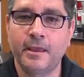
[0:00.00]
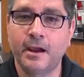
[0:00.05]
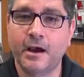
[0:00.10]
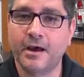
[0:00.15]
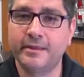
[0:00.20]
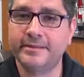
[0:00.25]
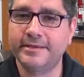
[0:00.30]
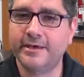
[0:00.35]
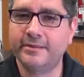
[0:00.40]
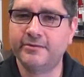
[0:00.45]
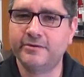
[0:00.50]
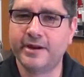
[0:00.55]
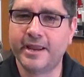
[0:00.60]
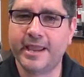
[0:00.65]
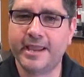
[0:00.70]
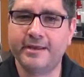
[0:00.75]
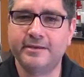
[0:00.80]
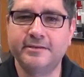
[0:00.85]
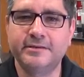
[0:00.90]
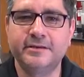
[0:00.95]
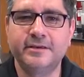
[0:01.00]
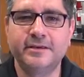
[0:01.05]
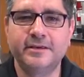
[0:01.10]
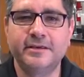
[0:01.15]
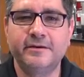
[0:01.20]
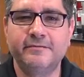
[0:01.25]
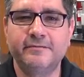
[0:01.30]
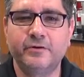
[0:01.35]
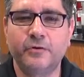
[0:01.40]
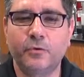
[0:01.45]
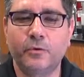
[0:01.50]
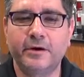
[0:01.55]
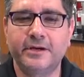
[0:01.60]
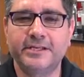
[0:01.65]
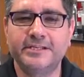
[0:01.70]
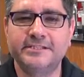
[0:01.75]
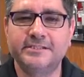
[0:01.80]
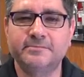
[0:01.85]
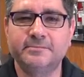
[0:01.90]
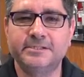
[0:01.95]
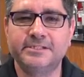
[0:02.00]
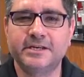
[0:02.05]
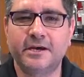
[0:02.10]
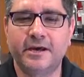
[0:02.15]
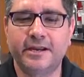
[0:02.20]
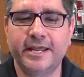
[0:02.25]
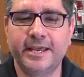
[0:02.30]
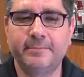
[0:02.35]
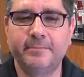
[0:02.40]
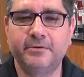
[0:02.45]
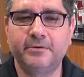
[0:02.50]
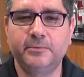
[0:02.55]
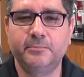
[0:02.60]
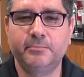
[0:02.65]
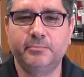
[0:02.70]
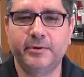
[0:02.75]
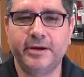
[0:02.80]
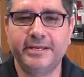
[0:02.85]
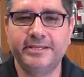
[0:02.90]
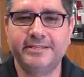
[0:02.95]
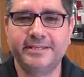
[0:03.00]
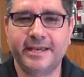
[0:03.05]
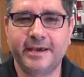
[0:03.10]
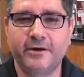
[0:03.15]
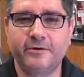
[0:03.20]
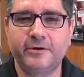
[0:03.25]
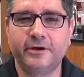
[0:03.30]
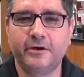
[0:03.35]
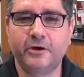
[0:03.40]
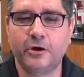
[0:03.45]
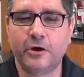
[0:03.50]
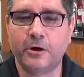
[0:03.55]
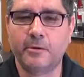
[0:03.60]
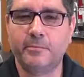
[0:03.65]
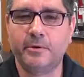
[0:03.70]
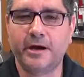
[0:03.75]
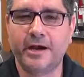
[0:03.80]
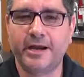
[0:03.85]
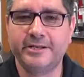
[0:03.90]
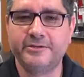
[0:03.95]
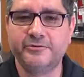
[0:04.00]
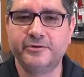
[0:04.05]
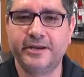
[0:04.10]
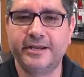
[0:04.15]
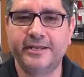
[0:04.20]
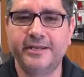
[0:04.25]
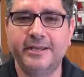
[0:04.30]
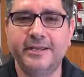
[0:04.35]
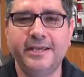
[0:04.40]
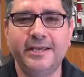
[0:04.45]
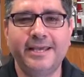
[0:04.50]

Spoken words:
On the other hand, if an organism is unable to break down a carbohydrate,